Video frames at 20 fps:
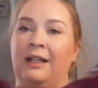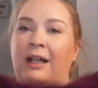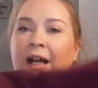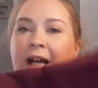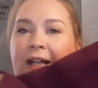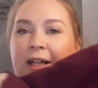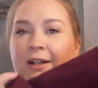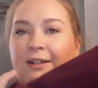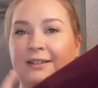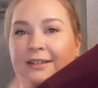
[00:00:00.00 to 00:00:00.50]

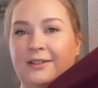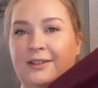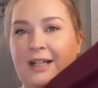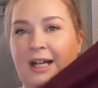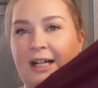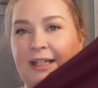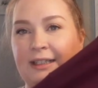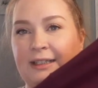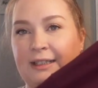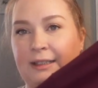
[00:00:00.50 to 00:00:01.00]
I also
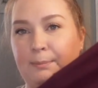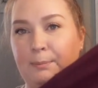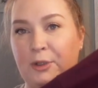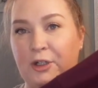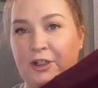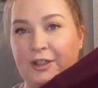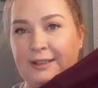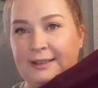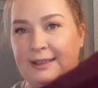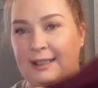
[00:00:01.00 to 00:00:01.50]
got it in
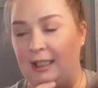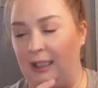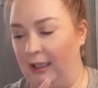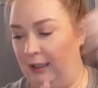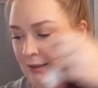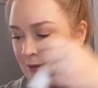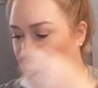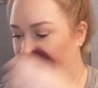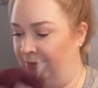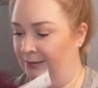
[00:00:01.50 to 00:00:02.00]
burgundy.